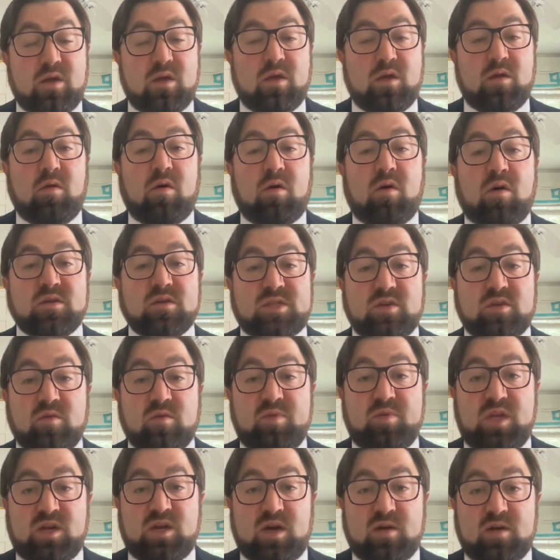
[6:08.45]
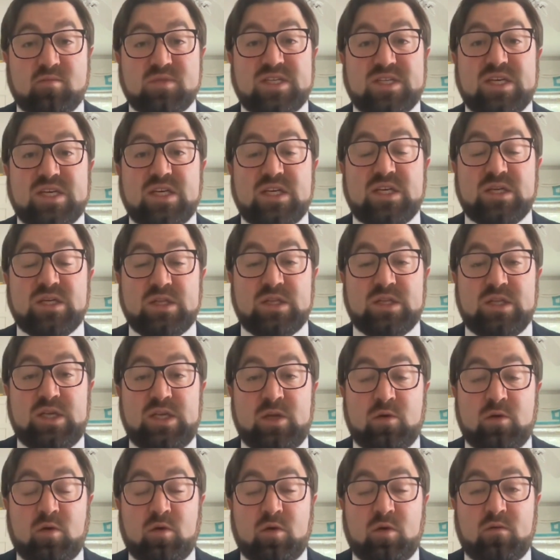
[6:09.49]
It also becomes
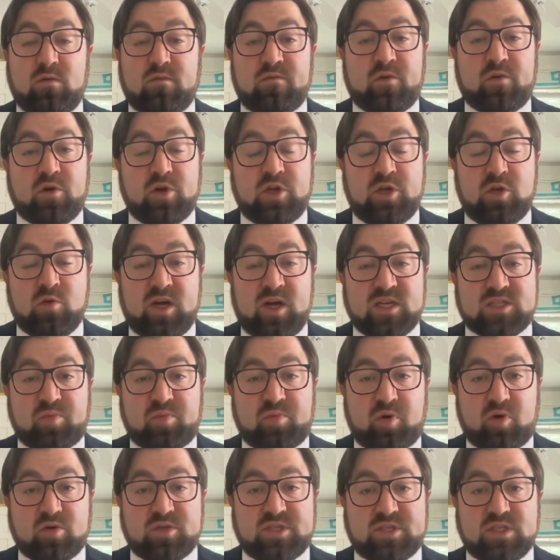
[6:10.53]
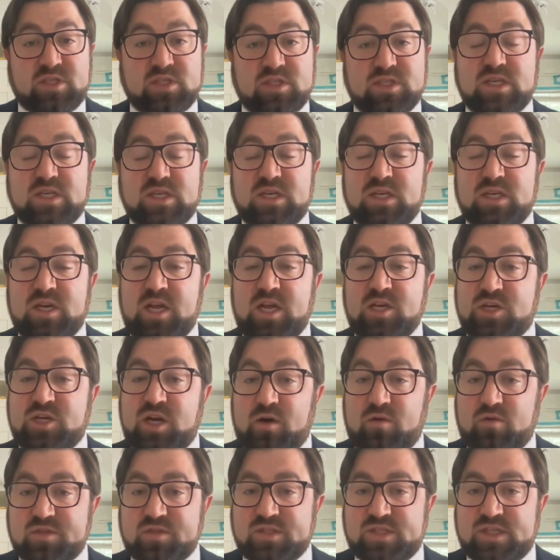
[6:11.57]
illegal for US persons in a
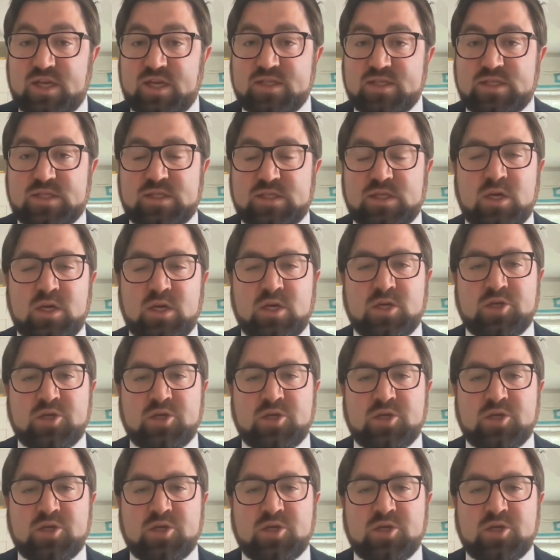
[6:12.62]
general sense